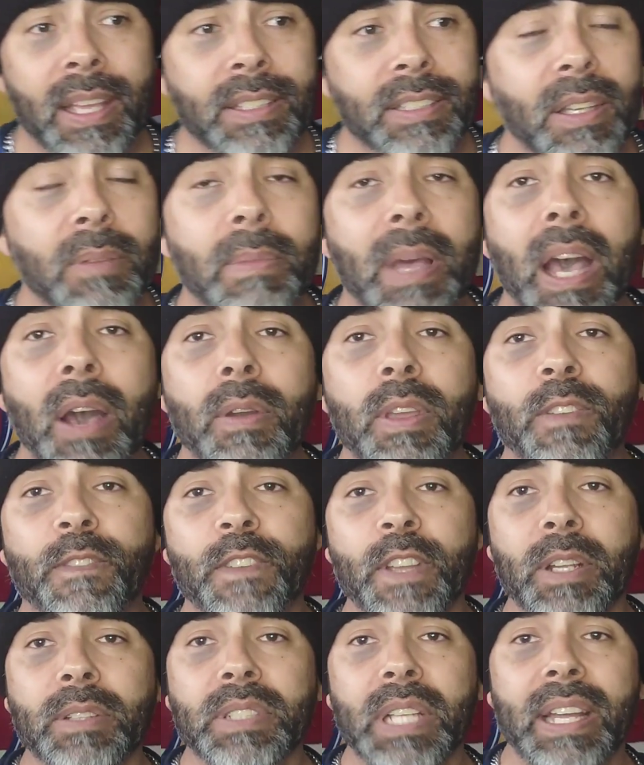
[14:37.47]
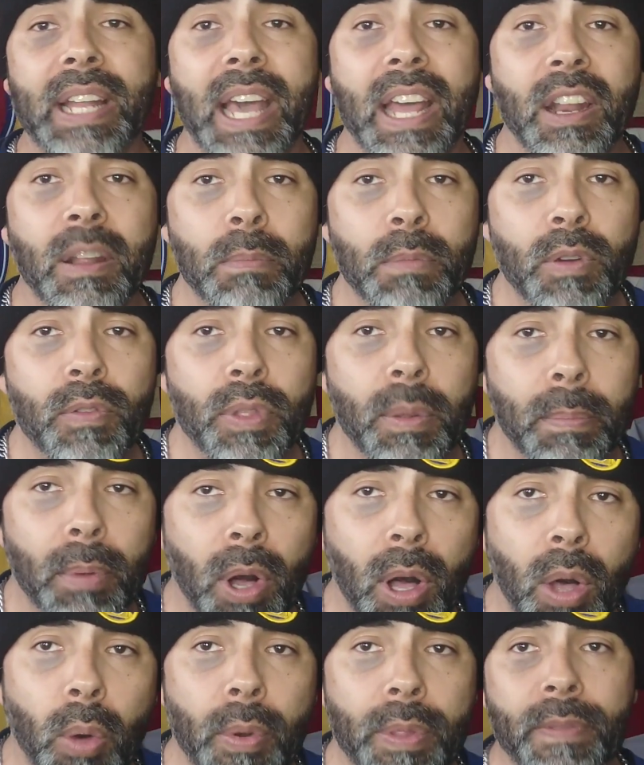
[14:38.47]
Somehow he figures out how to move the
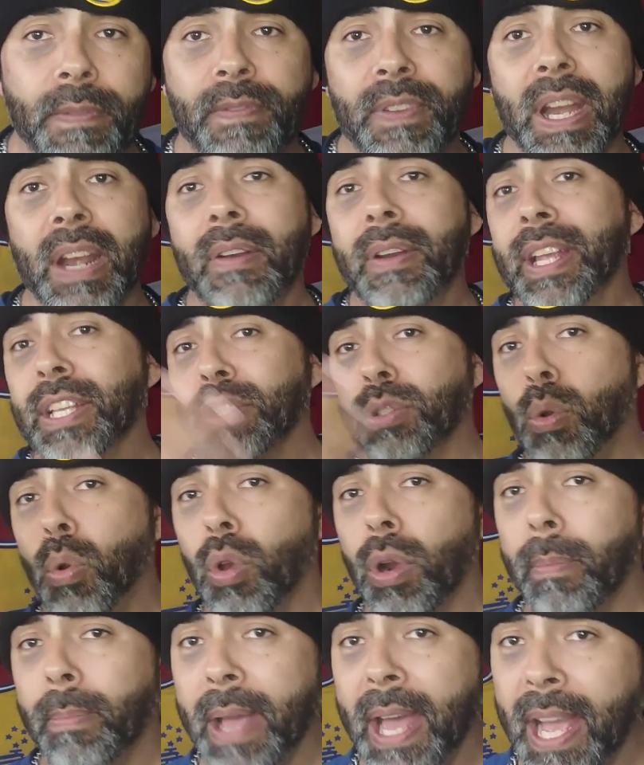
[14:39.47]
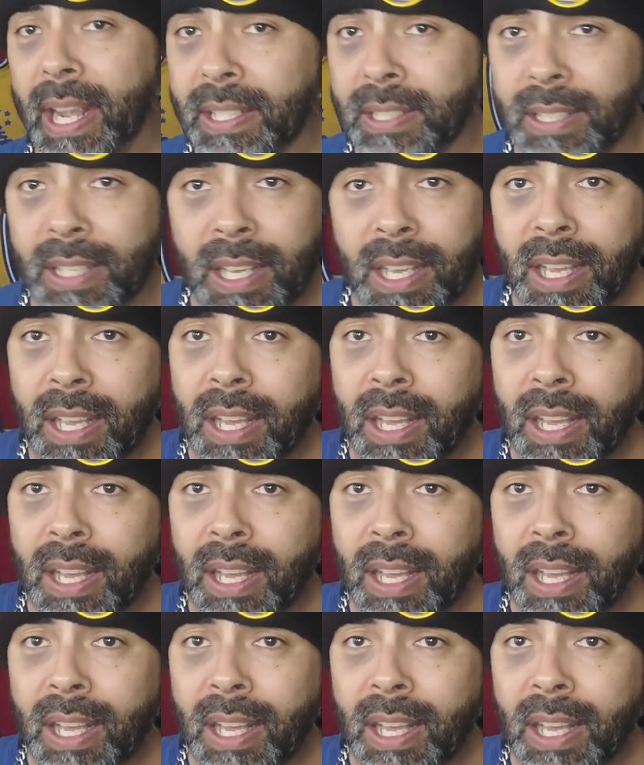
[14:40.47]
ball with various quarterbacks